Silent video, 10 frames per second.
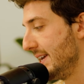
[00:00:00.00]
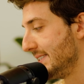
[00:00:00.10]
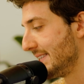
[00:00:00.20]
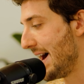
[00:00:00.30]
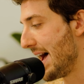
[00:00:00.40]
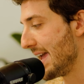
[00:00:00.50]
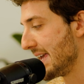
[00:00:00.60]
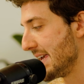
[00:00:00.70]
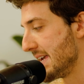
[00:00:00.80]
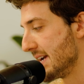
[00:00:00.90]
is that
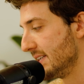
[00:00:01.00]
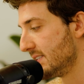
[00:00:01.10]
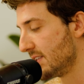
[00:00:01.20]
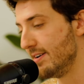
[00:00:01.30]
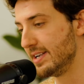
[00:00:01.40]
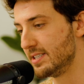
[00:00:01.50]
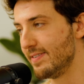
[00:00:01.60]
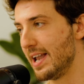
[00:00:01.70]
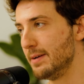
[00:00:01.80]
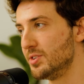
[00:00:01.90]
he slowly
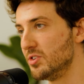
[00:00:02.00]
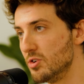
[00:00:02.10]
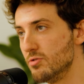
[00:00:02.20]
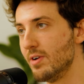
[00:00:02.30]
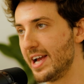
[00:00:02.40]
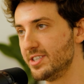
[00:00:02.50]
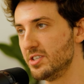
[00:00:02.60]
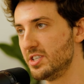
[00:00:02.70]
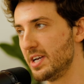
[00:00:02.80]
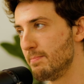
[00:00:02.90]
develops a new
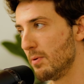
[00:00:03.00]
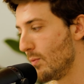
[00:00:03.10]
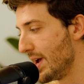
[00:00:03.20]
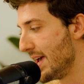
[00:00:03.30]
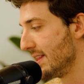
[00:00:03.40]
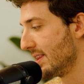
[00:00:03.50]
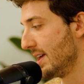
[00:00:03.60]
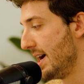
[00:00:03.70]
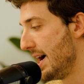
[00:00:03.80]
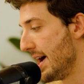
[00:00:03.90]
relationship with
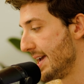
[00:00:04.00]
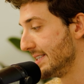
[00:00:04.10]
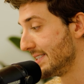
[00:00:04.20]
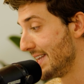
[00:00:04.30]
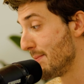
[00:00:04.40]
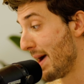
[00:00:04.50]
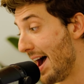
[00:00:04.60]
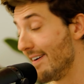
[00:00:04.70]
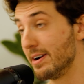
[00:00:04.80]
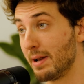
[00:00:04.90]
his neighbor
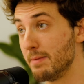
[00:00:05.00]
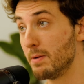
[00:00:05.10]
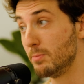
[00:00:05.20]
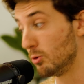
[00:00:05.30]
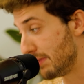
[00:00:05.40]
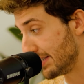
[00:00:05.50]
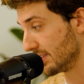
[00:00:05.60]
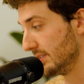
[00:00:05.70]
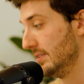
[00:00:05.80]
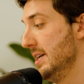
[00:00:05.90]
Harry, played by Paul
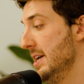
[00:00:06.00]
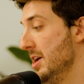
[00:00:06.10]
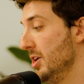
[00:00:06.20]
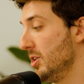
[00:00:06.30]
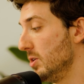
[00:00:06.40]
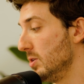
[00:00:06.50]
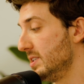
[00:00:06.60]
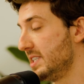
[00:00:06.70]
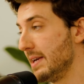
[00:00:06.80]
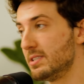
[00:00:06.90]
Mescal, who
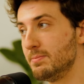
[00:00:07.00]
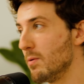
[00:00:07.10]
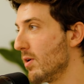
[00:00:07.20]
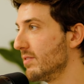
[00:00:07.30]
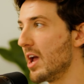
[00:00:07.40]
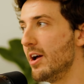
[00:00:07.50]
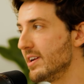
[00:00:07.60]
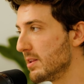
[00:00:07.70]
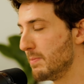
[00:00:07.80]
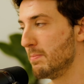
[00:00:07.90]
seems to be one of the
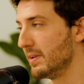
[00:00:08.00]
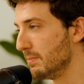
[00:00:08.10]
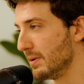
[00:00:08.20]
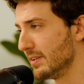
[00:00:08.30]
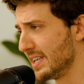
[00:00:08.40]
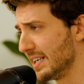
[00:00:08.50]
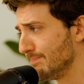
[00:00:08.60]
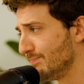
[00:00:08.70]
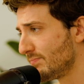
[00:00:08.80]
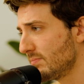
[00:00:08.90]
only other people in the building